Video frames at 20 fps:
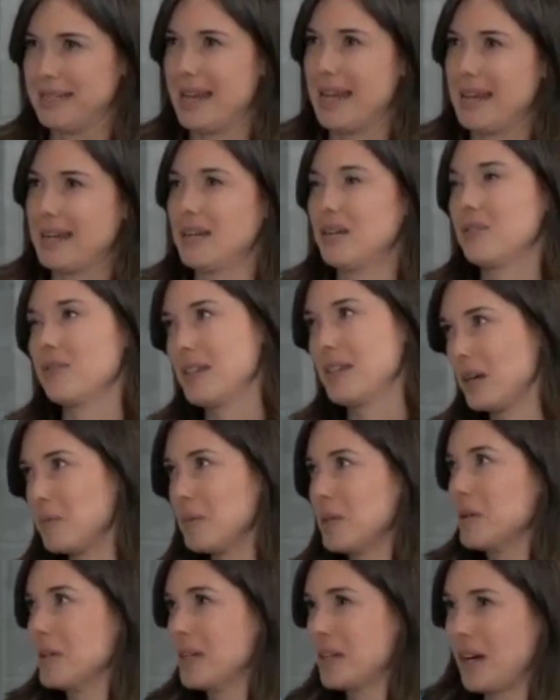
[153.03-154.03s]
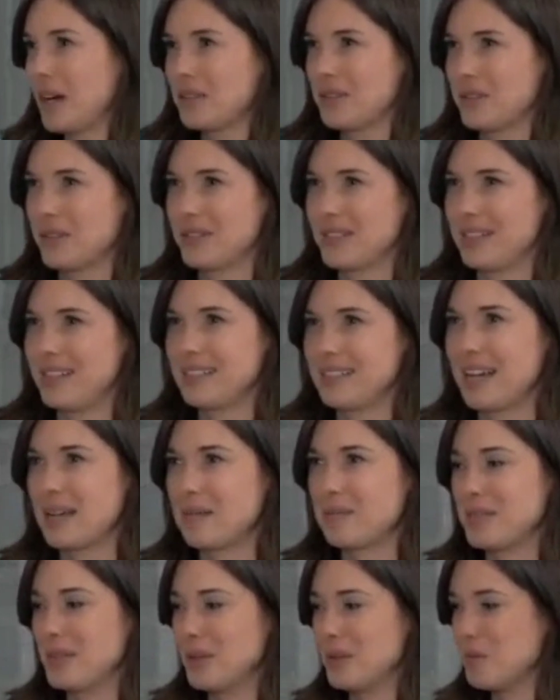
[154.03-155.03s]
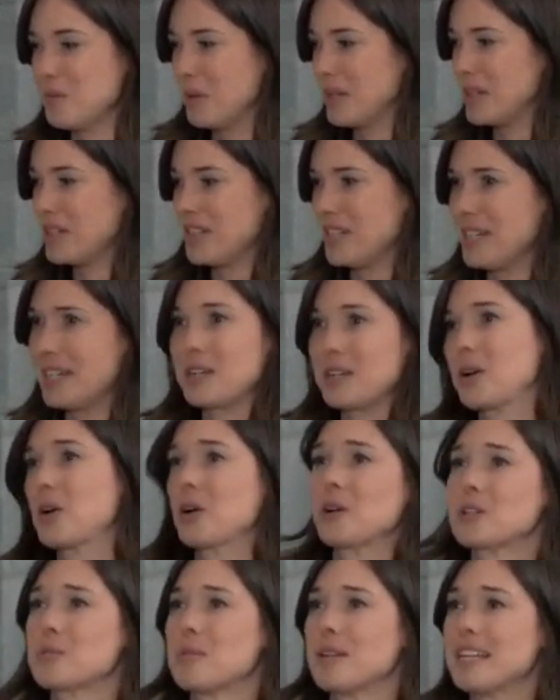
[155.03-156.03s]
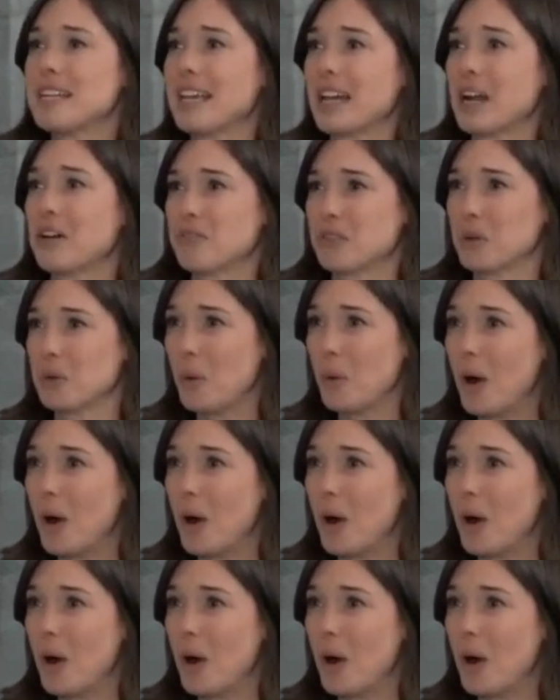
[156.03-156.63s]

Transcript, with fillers: And I don't think I'll be going to concerts anytime soon, but she encouraged me to get out for